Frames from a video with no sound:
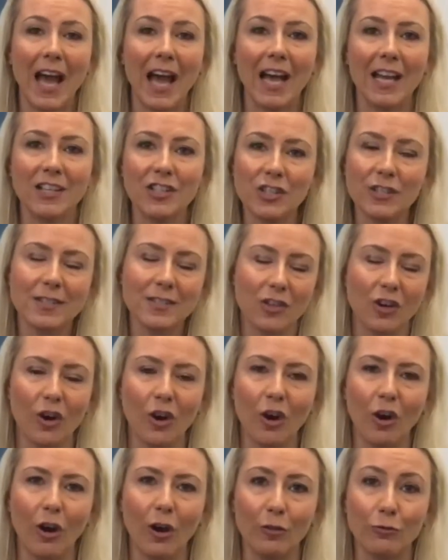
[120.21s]
I just
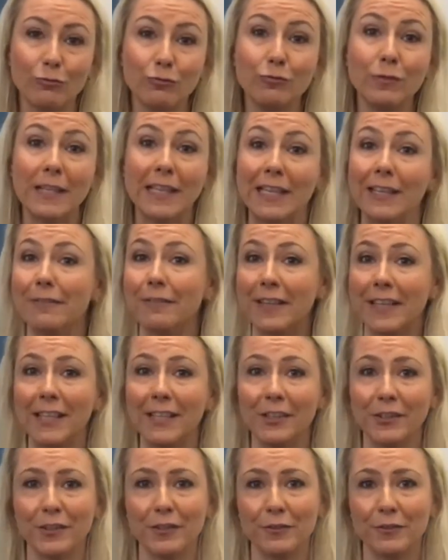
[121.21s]
got a really, really good